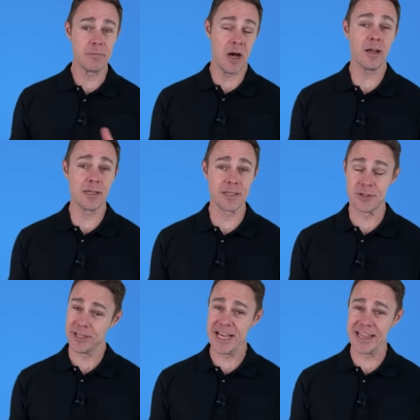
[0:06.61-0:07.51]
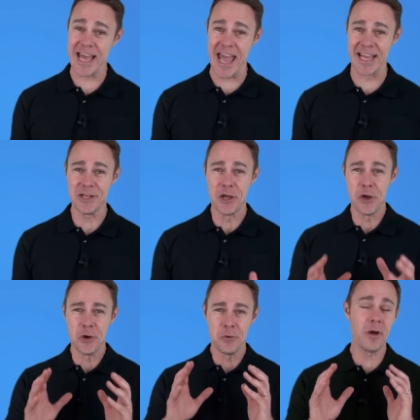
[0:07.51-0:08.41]
their marketers, on the other hand,
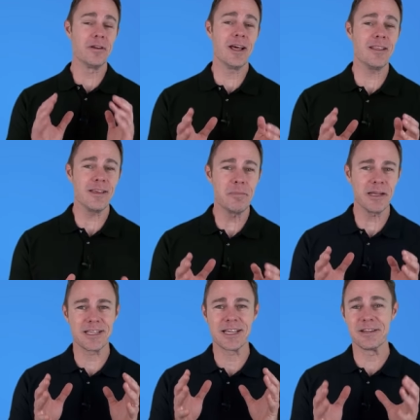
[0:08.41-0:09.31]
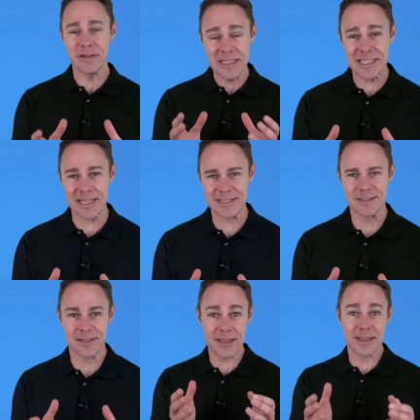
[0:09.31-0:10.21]
want nothing but to convince us
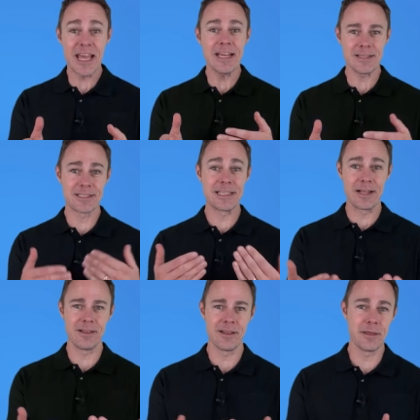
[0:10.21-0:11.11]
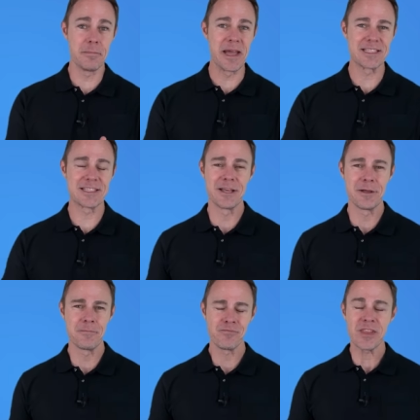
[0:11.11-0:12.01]
that they sell the best.
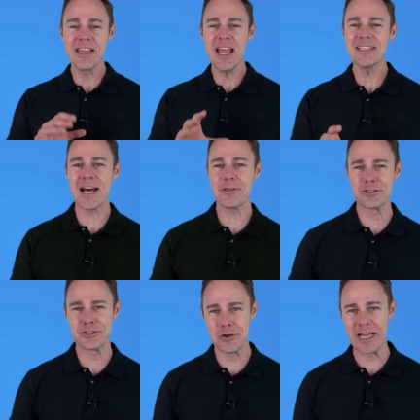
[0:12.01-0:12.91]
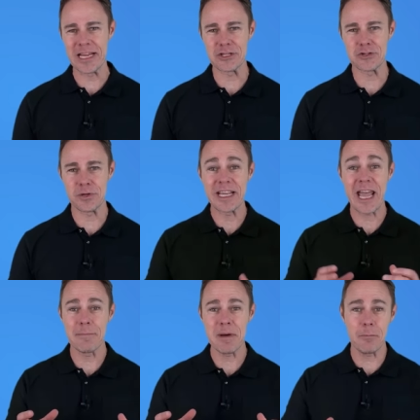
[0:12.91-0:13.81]
And that's how the solar industry
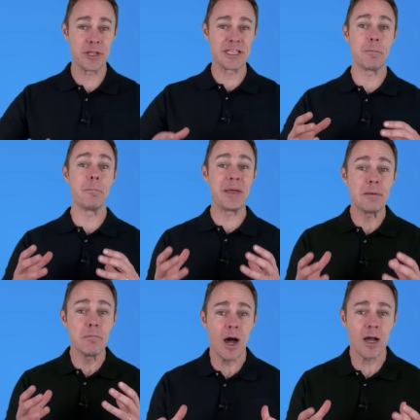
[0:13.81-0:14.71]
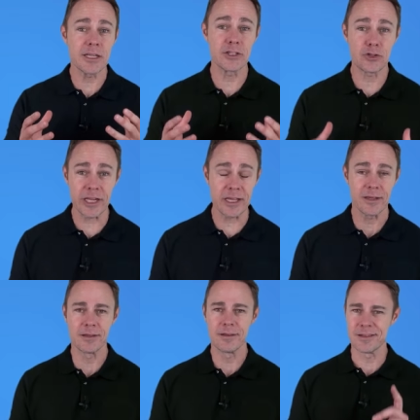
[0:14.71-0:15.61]
came up with its big marketing trick,
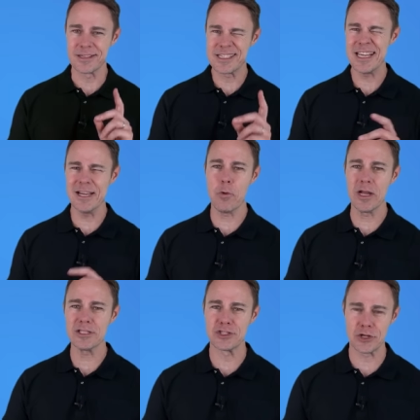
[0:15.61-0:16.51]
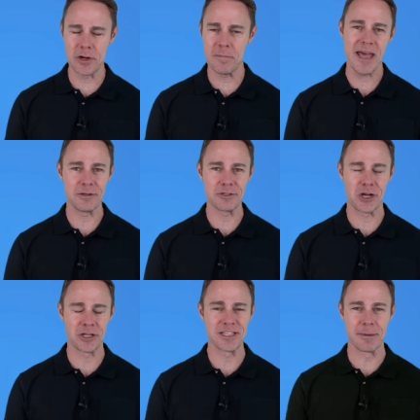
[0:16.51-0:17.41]
the Tier 1 solar panels
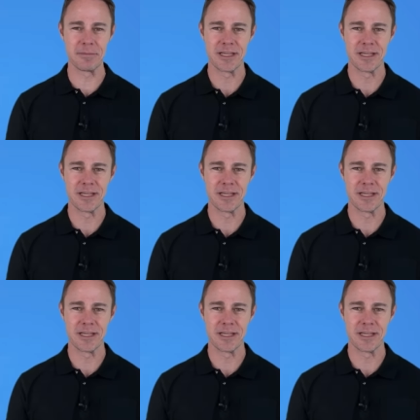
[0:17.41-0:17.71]
concept.